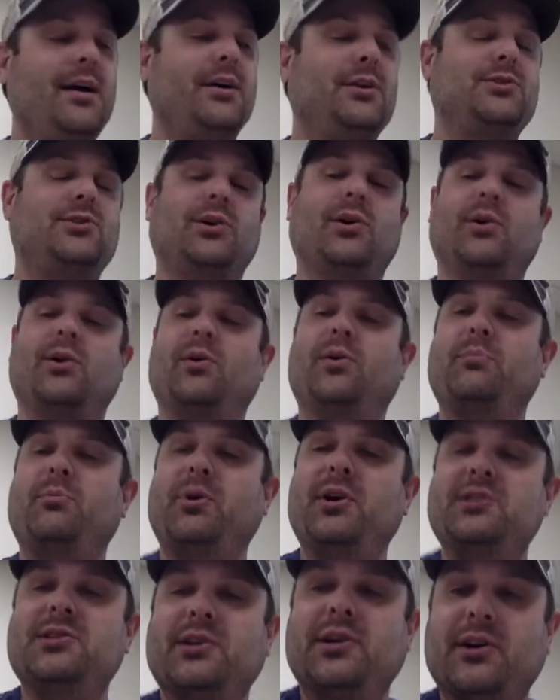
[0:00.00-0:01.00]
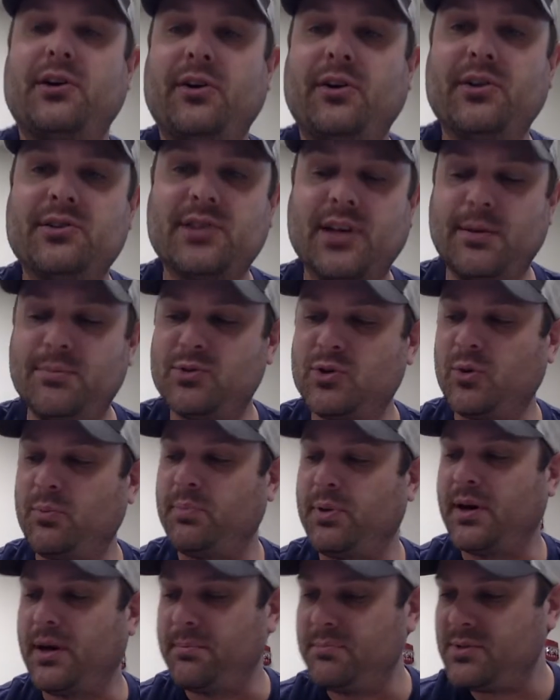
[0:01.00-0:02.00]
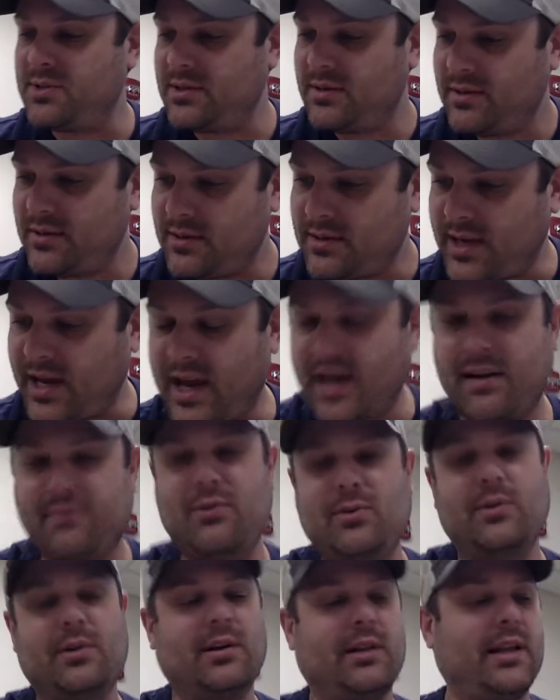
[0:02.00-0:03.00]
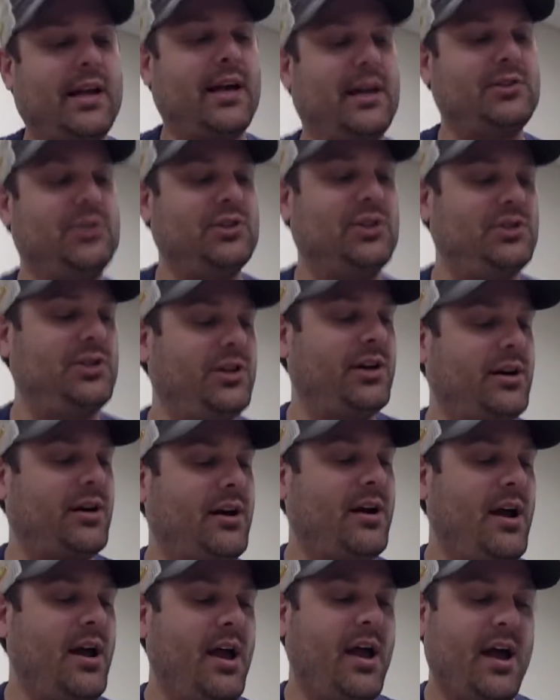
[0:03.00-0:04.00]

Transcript: So, boys and girls, I'm so pumped to have you in class this year.